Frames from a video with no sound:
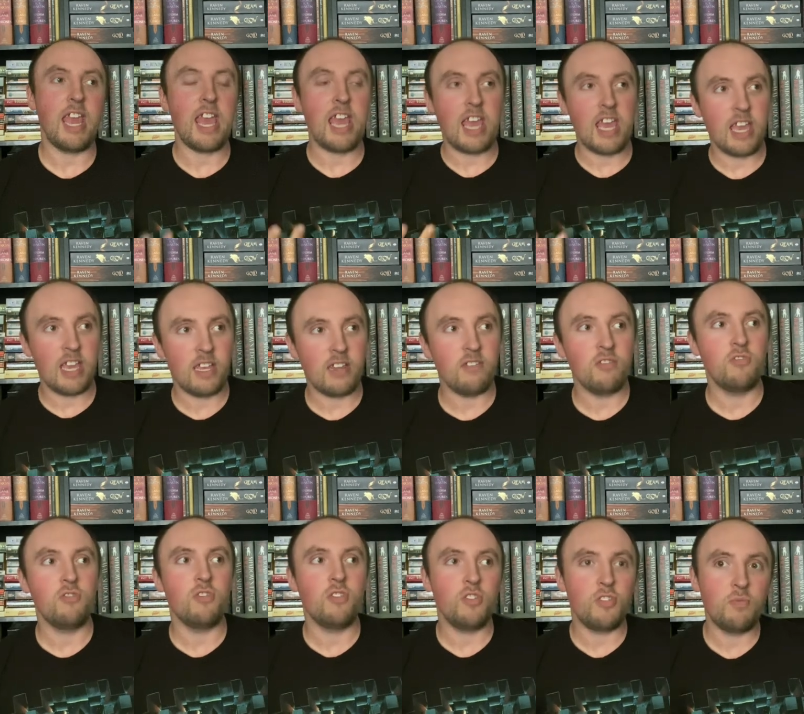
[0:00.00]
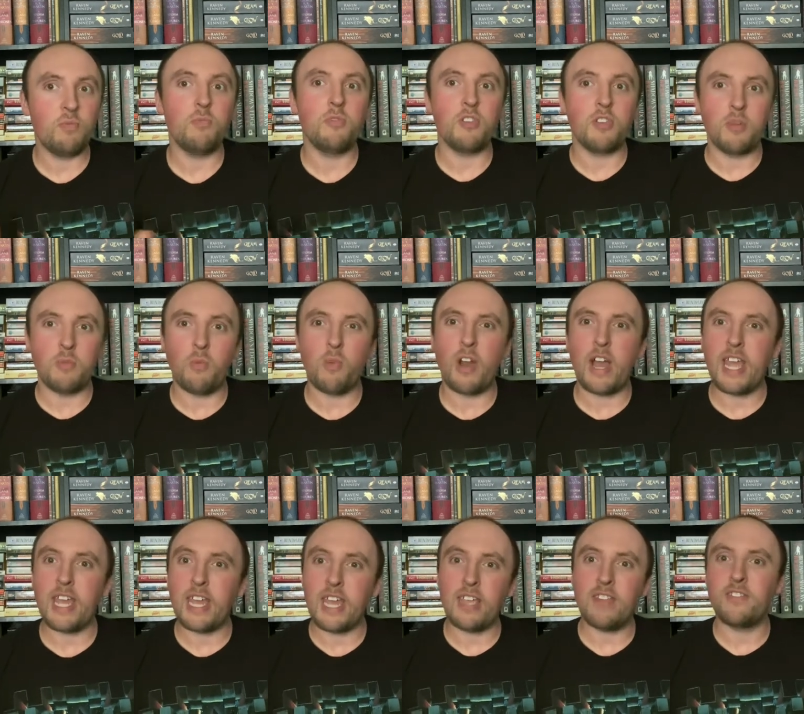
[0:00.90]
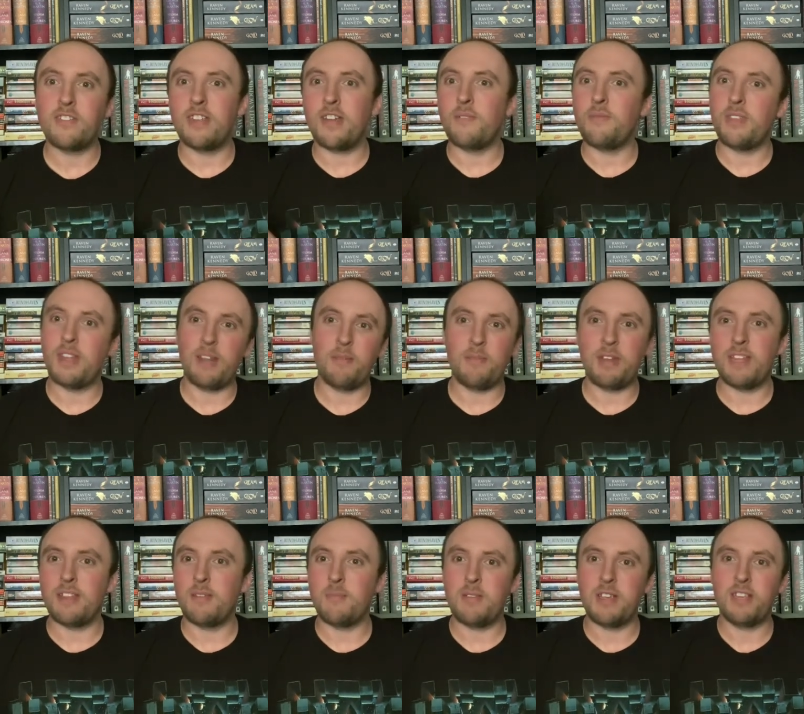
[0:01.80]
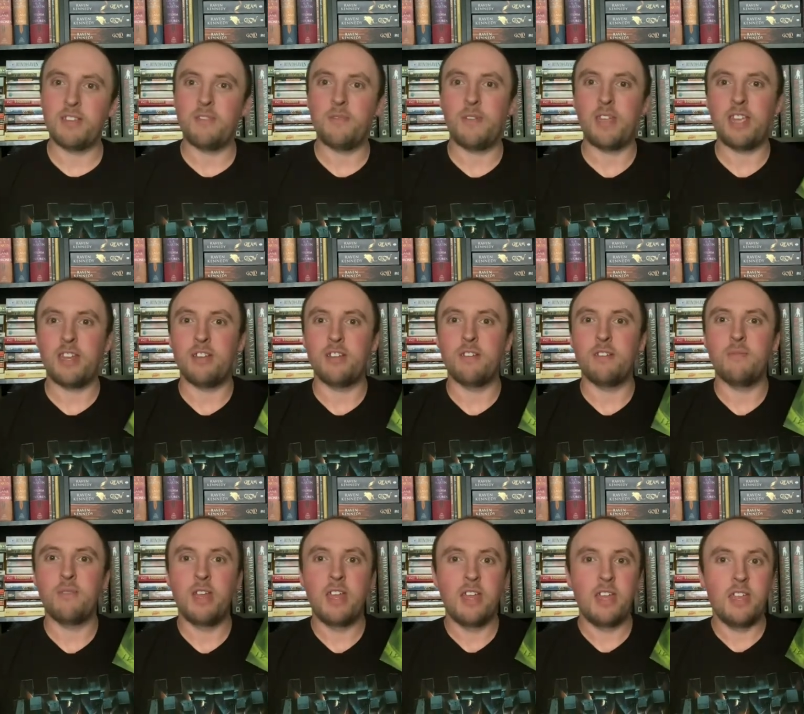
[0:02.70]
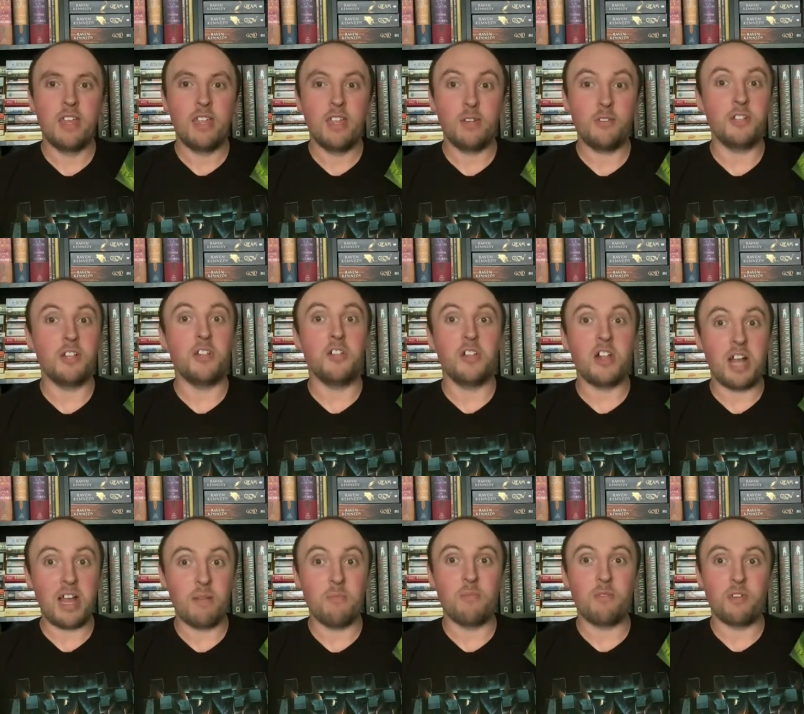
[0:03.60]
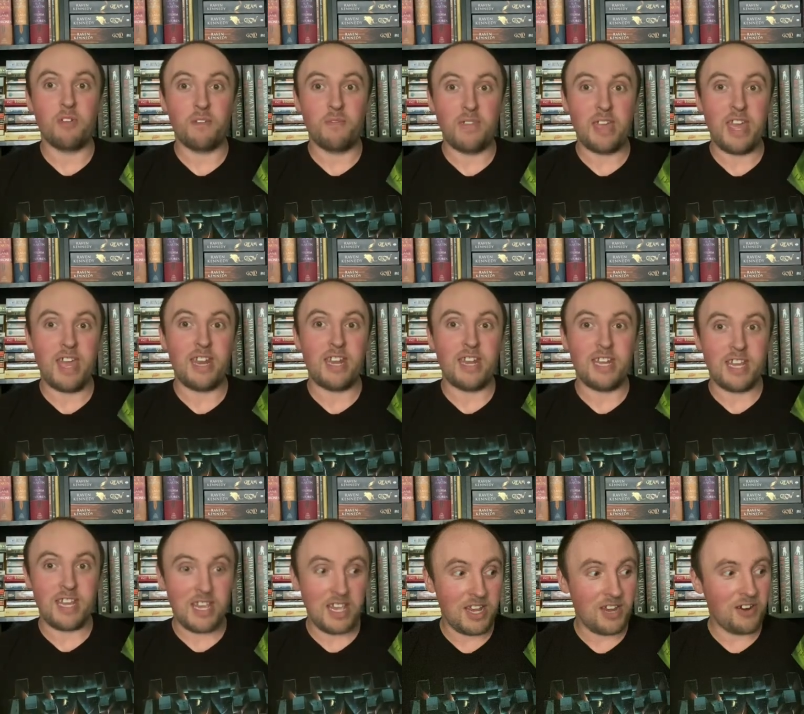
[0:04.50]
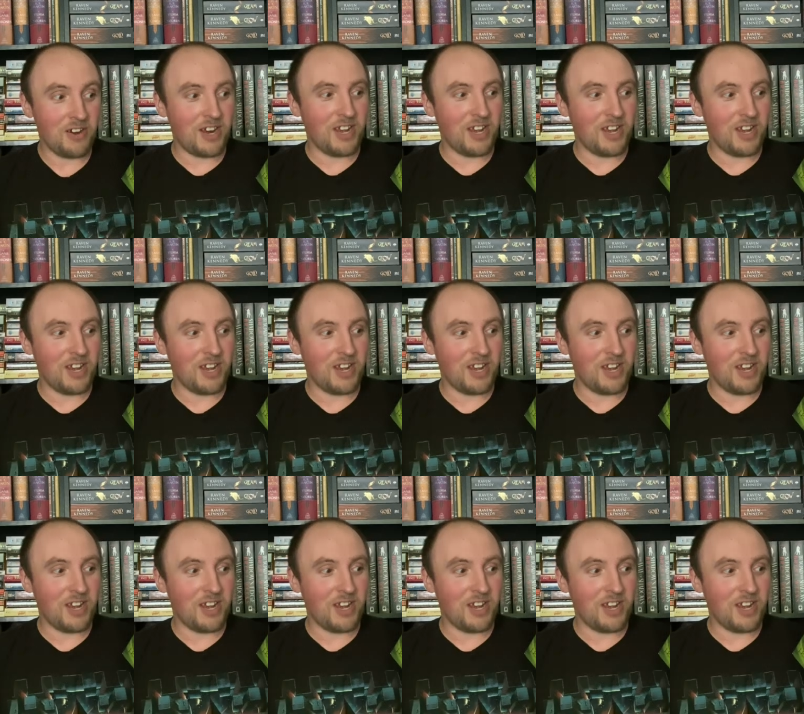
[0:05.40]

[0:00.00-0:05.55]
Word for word: and some YA stuff that I'm not the biggest fan of. There's a lot more of that in here